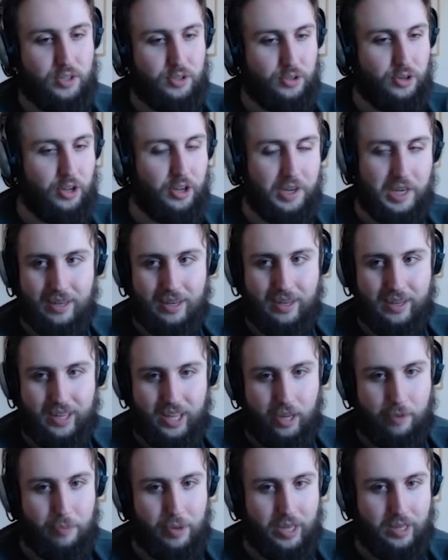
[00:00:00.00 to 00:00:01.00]
You're not
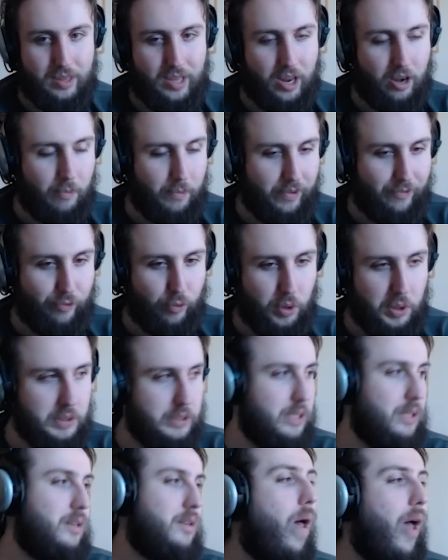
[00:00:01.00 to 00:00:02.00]
keeping the enemy
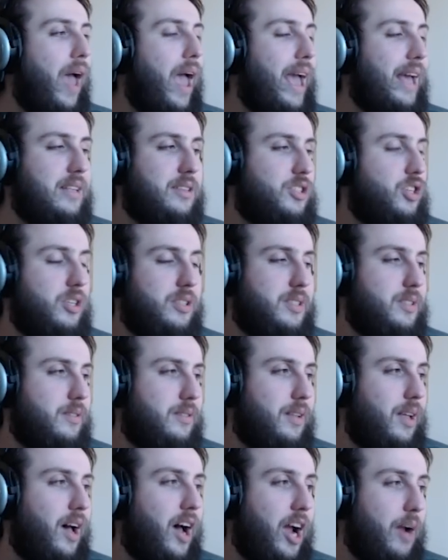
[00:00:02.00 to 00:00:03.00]
frozen. It's just
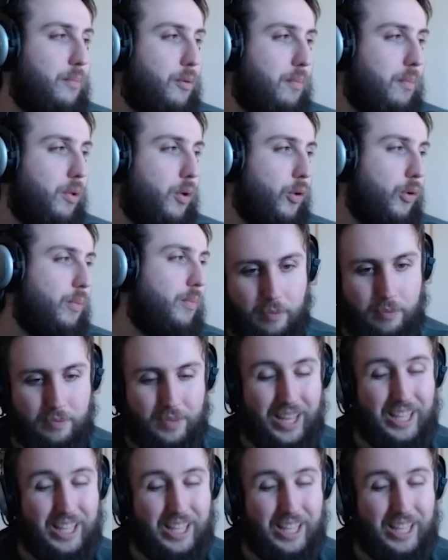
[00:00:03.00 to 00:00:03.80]
Hyper Bloom.